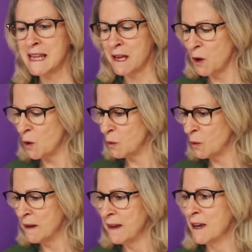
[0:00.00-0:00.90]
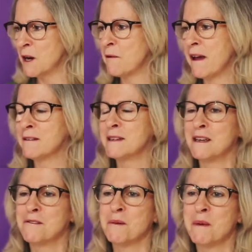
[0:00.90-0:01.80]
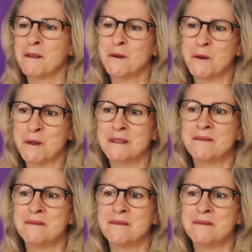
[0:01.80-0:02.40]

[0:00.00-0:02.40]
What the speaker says: that whole grounding for motherhood.